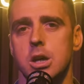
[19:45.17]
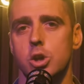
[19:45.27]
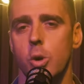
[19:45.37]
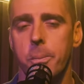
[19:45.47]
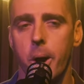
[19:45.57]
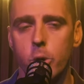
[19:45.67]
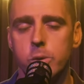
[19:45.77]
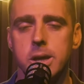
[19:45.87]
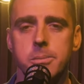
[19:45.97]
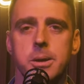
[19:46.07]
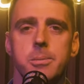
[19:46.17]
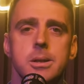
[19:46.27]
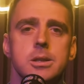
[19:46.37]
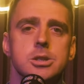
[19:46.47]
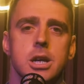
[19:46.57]
You're poking people
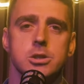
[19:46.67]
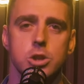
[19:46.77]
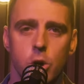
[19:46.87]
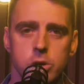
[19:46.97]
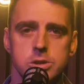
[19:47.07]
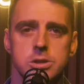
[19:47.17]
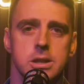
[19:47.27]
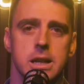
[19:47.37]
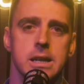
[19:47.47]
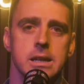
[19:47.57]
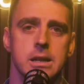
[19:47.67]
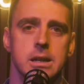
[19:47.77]
in the chest constantly.